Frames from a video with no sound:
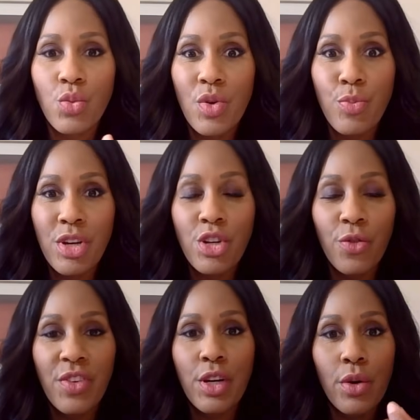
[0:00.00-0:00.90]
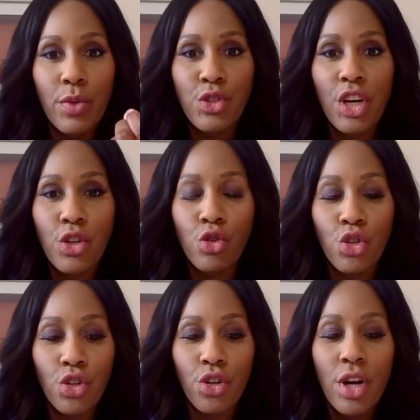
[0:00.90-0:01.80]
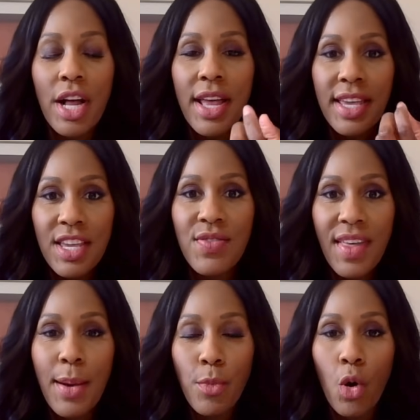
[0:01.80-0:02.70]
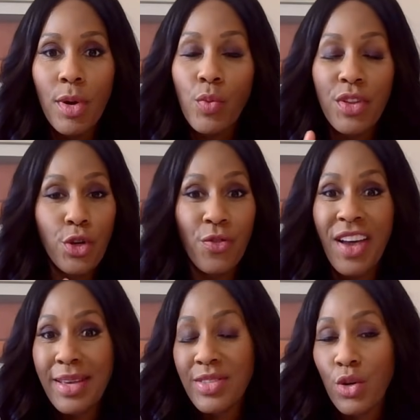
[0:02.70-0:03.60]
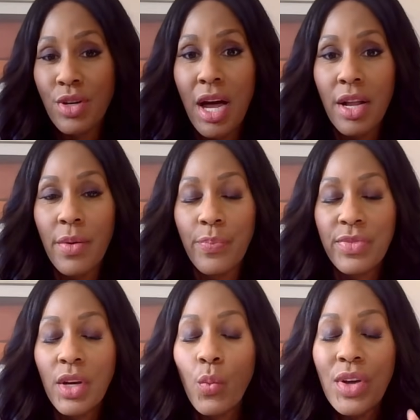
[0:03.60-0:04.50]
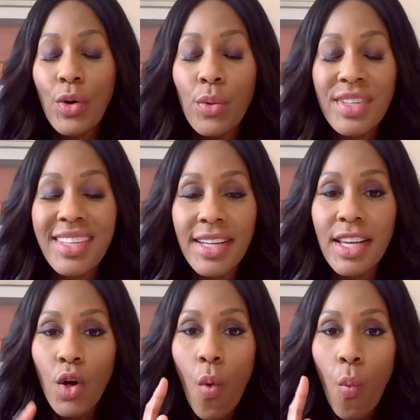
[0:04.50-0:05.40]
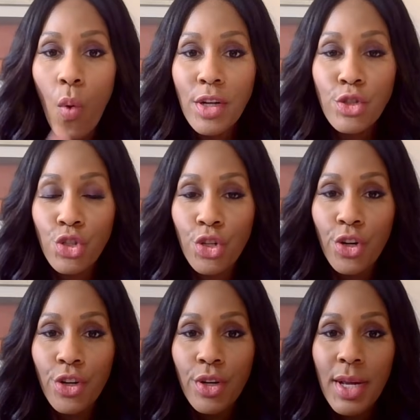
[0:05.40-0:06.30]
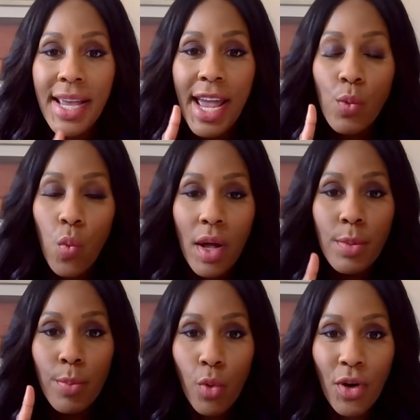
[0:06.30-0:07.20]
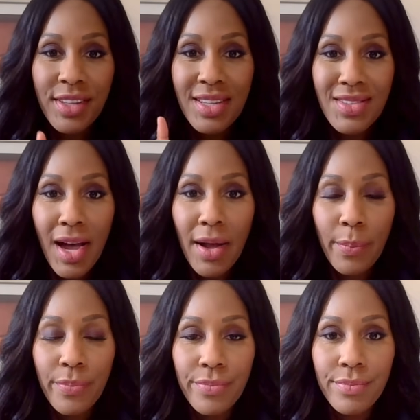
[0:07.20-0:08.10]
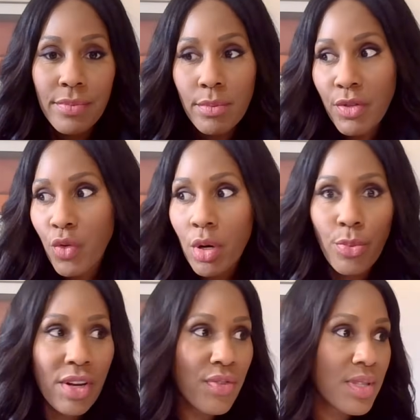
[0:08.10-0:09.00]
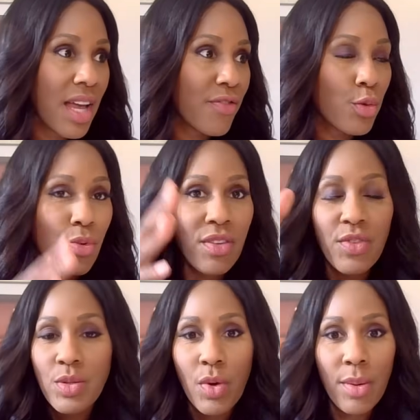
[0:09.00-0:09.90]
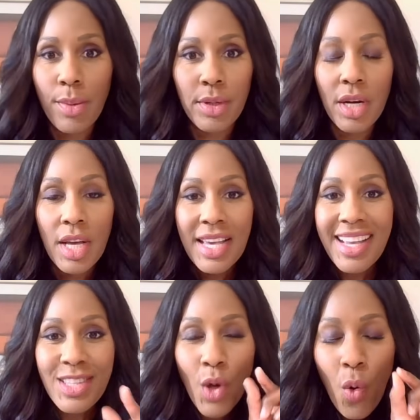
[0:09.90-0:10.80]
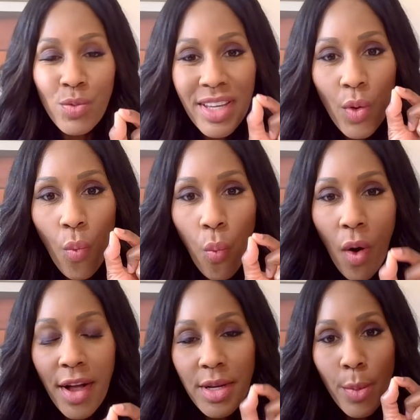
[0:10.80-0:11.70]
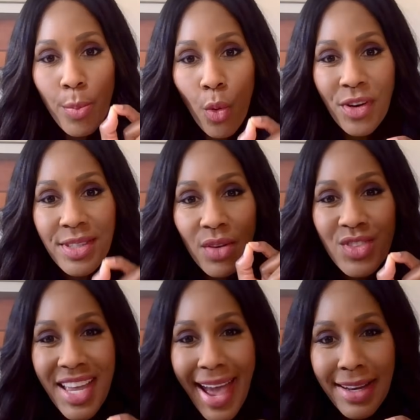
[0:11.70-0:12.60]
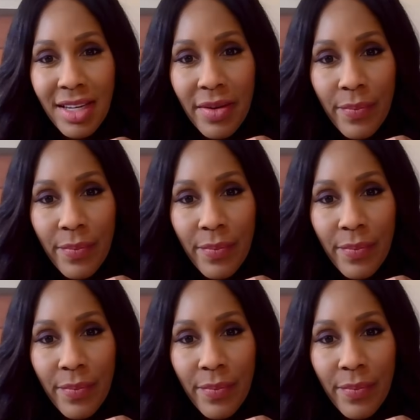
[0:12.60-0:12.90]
we prick your finger and we check your sugar in that moment, whether you're fasting or not, we are only getting one sugar at one point in time. Before breakfast, after breakfast, whatever, blah, blah, blah, it's only one point of data.